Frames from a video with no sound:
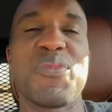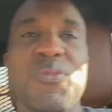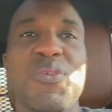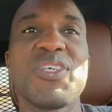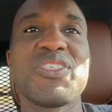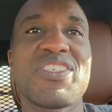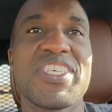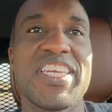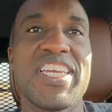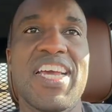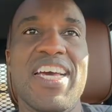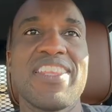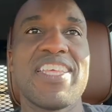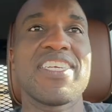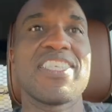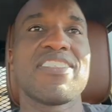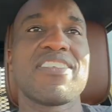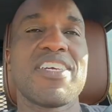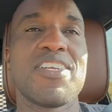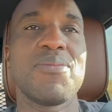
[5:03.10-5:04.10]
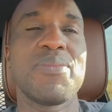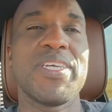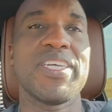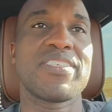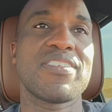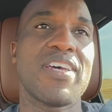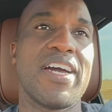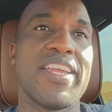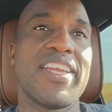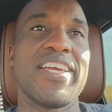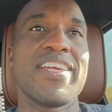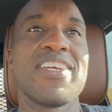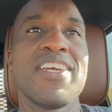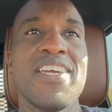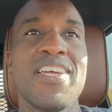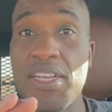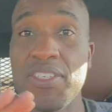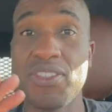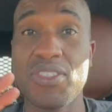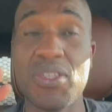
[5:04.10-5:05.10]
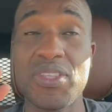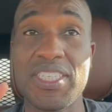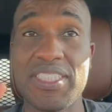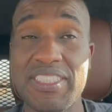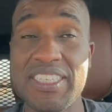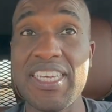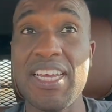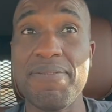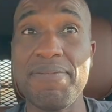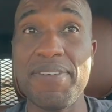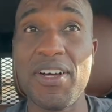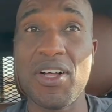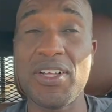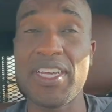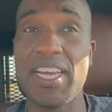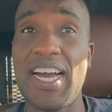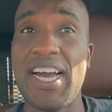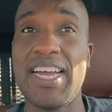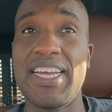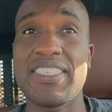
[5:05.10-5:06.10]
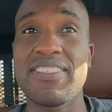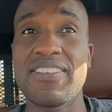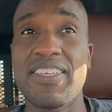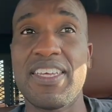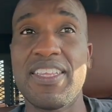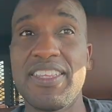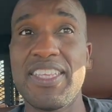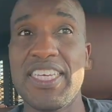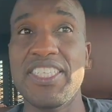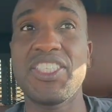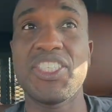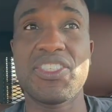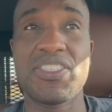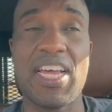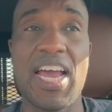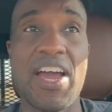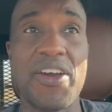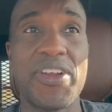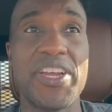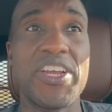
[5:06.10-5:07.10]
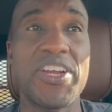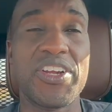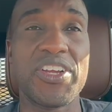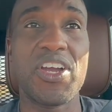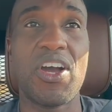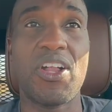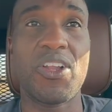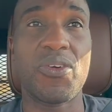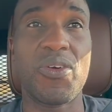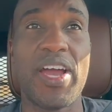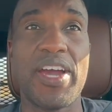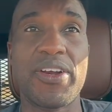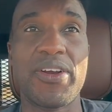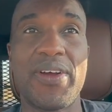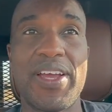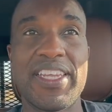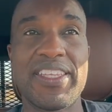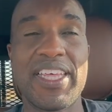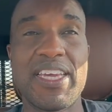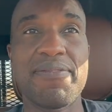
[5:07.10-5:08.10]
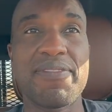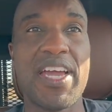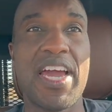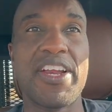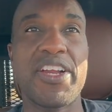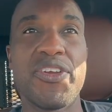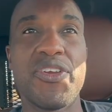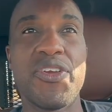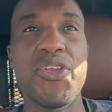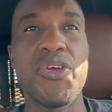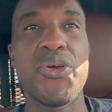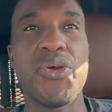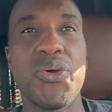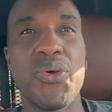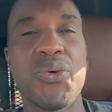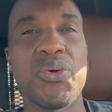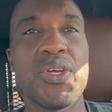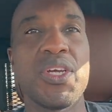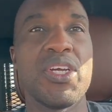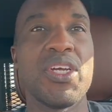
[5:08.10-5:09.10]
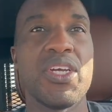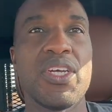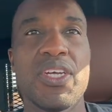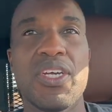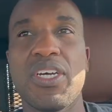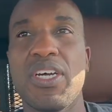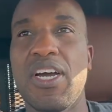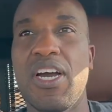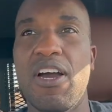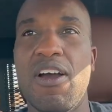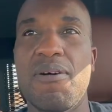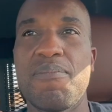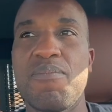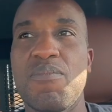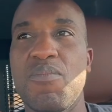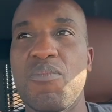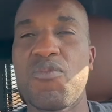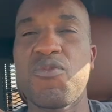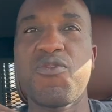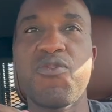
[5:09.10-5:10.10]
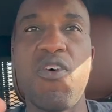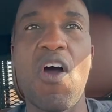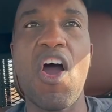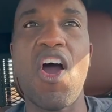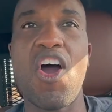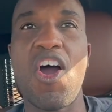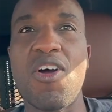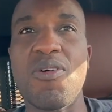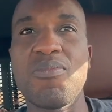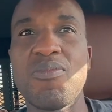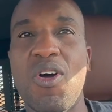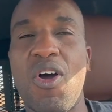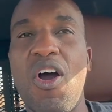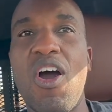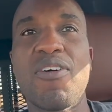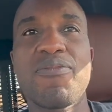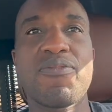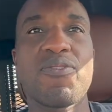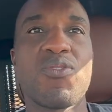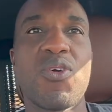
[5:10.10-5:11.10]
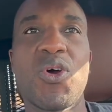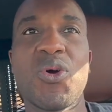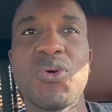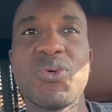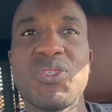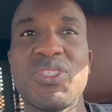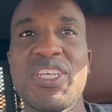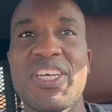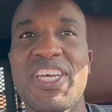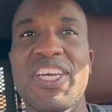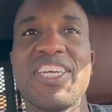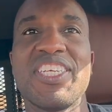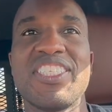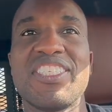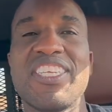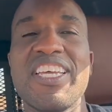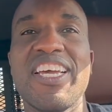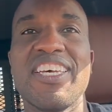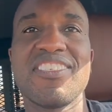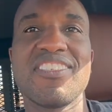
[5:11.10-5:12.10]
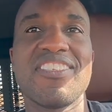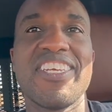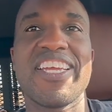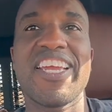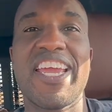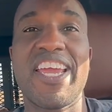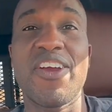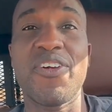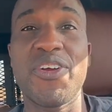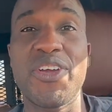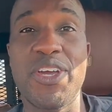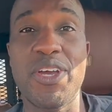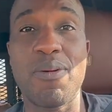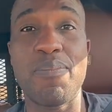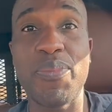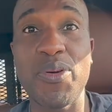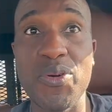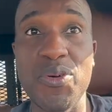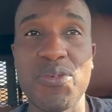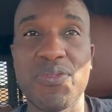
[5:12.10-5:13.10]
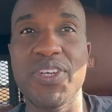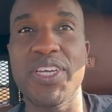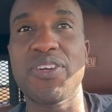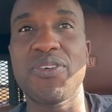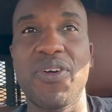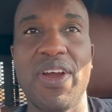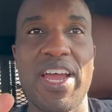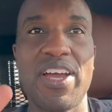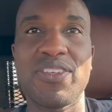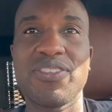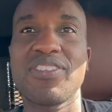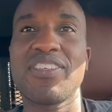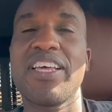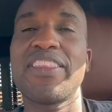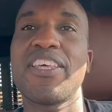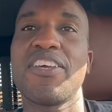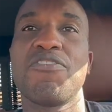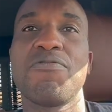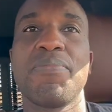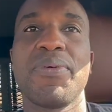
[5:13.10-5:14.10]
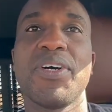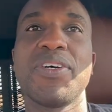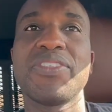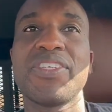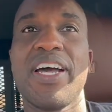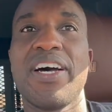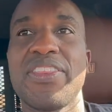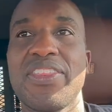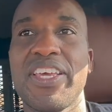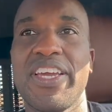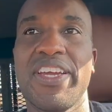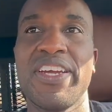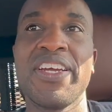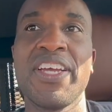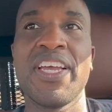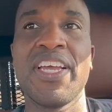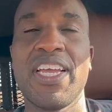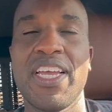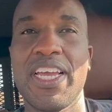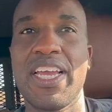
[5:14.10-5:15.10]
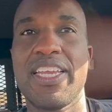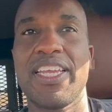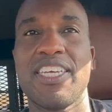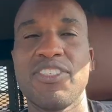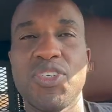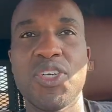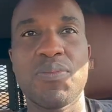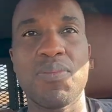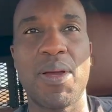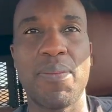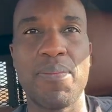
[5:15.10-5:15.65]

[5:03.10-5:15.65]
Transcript: we'll see. I think it's going to be exciting. So the TFL guys, they're just out here in Colorado, and they've got a new uh, farm off-road testing area, proving grounds that they've built out there. And I took my